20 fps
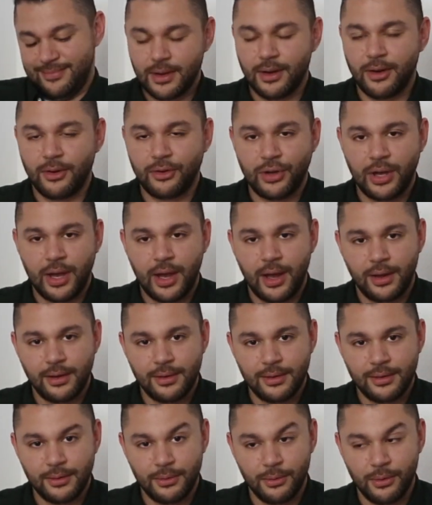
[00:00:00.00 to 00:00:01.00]
Okay,
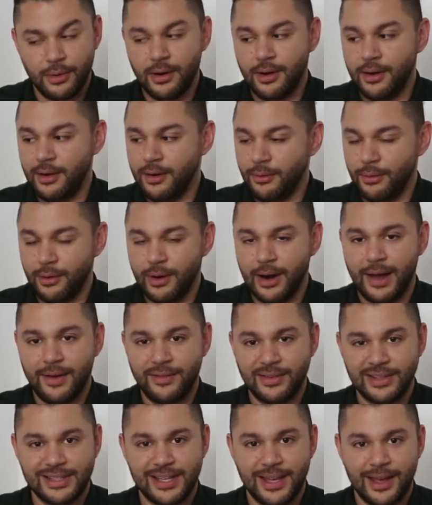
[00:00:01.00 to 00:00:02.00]
we're
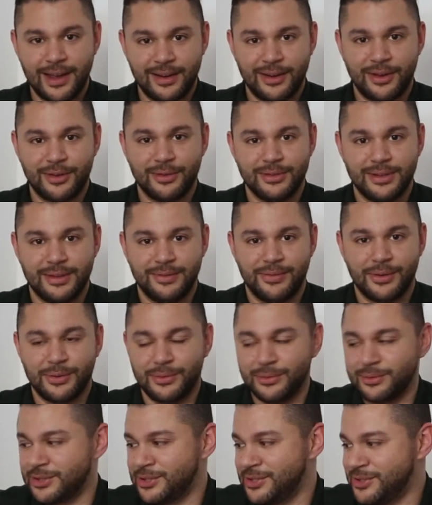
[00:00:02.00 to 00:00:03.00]
having technical
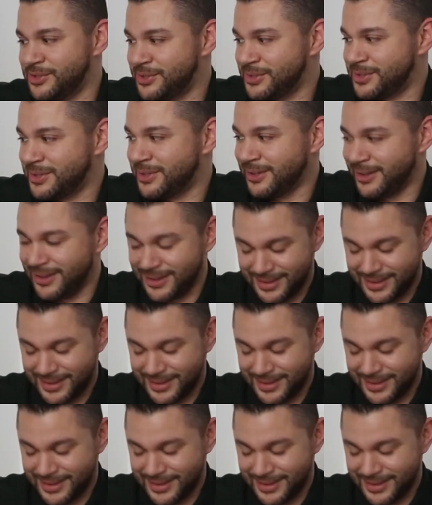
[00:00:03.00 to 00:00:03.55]
difficulties here.